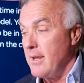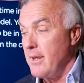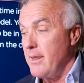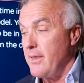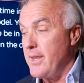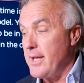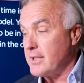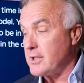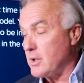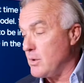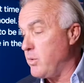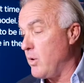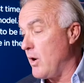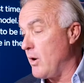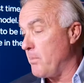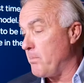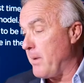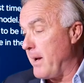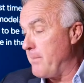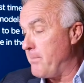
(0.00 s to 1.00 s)
This
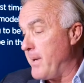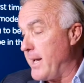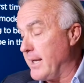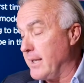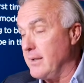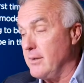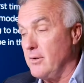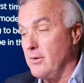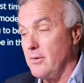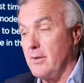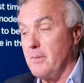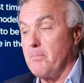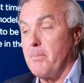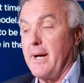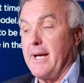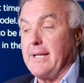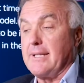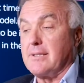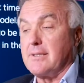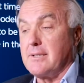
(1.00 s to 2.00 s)
quote by Peggy Noonan by
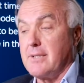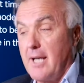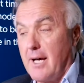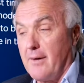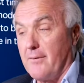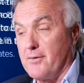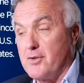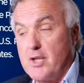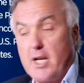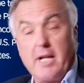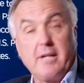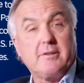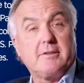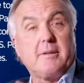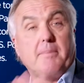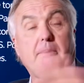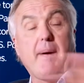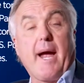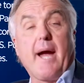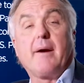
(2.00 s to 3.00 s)
itself changed the
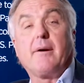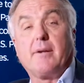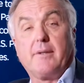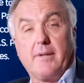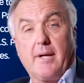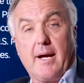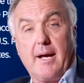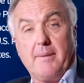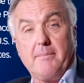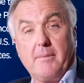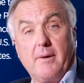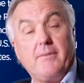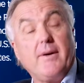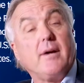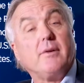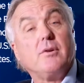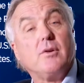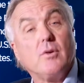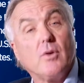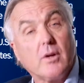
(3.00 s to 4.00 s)
paradigm of how
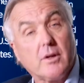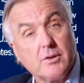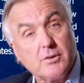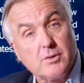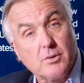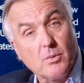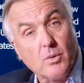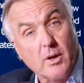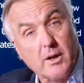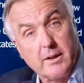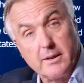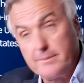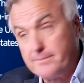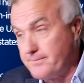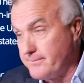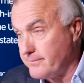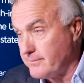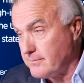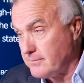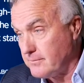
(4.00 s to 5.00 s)
New Yorkers are working.
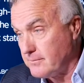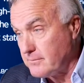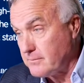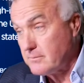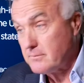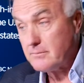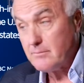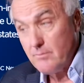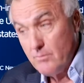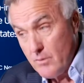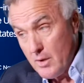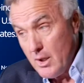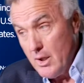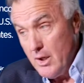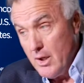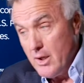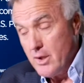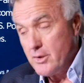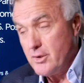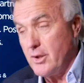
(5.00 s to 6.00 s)

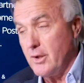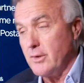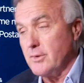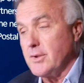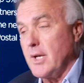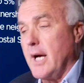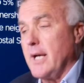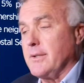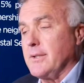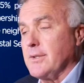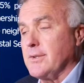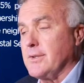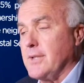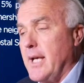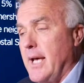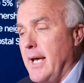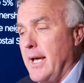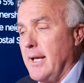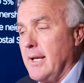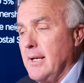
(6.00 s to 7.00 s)
She goes on to
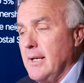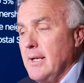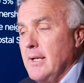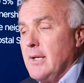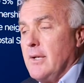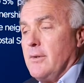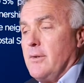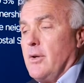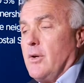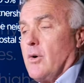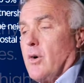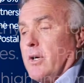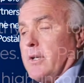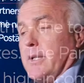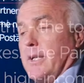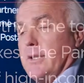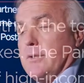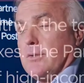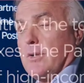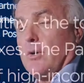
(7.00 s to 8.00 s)
say, New York
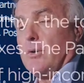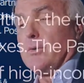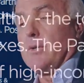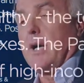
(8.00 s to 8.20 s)
needs to hold